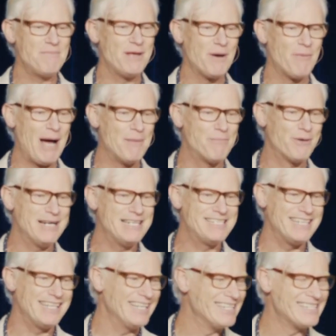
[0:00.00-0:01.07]
be away
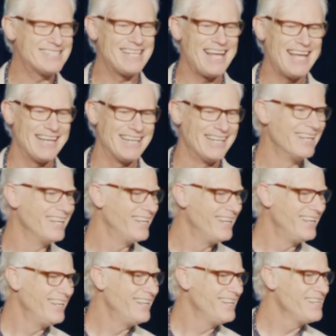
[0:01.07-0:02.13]
preaching in a state
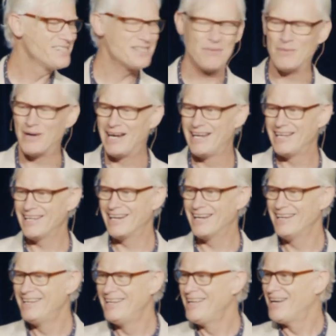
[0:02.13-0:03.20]
somewhere, you know,
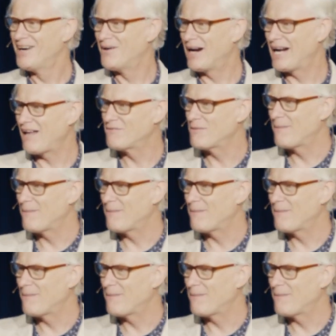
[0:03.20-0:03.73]
or I'd have a